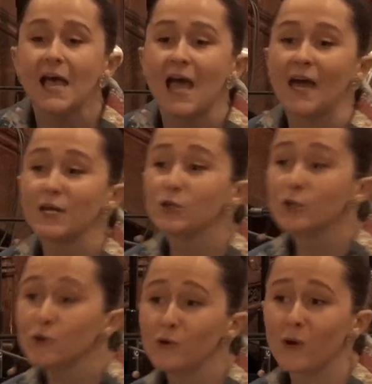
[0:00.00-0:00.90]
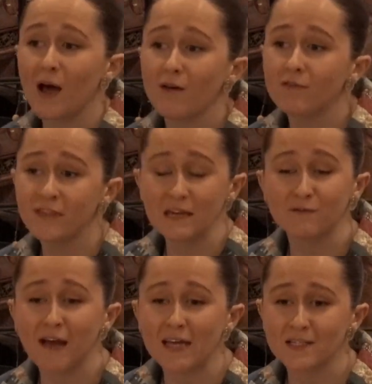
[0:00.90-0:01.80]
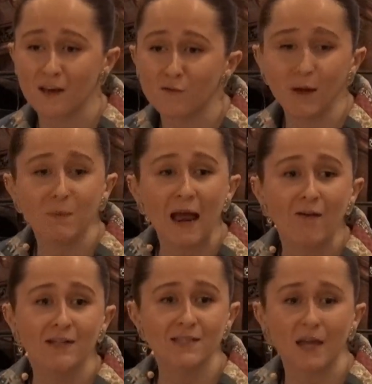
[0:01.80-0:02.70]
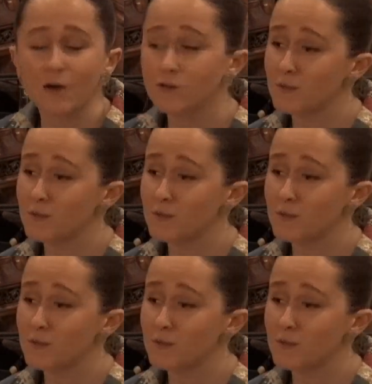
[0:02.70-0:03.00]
And in lieu of the advice of my parents, I go to